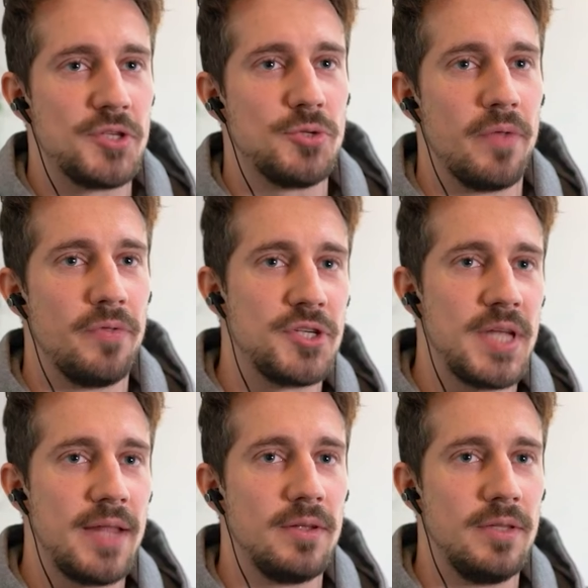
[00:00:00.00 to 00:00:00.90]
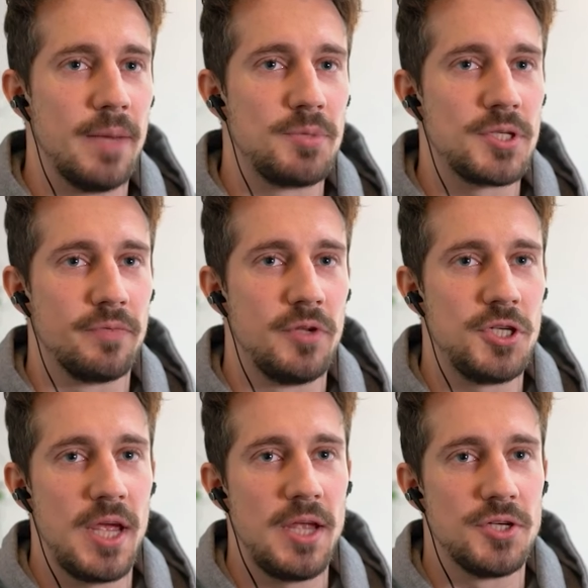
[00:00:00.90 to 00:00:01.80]
to understand the depths of the
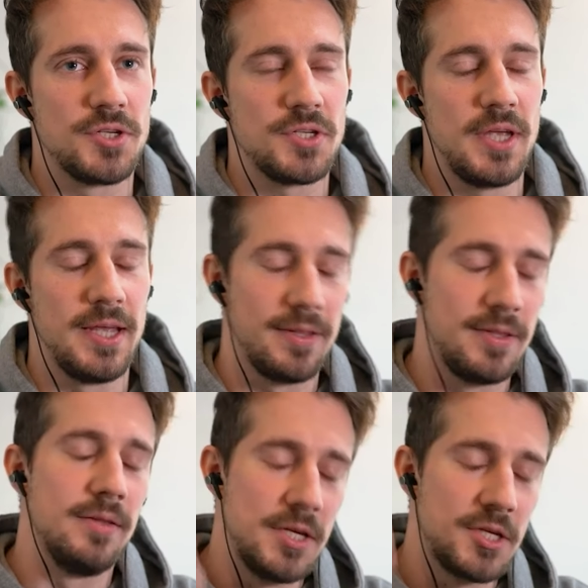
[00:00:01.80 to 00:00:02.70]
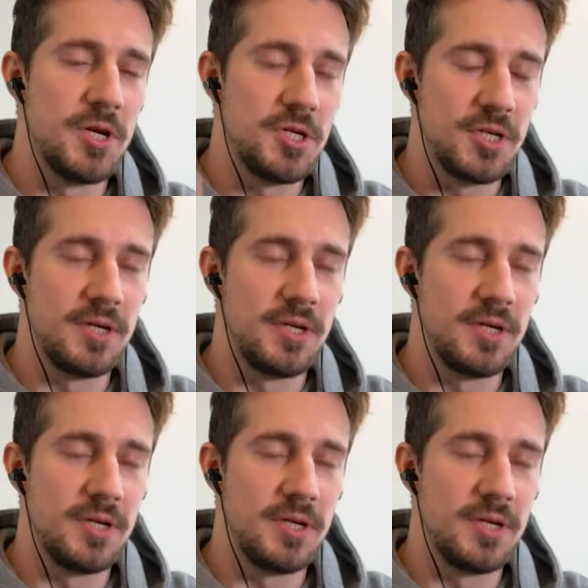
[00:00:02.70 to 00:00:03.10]
changes. This question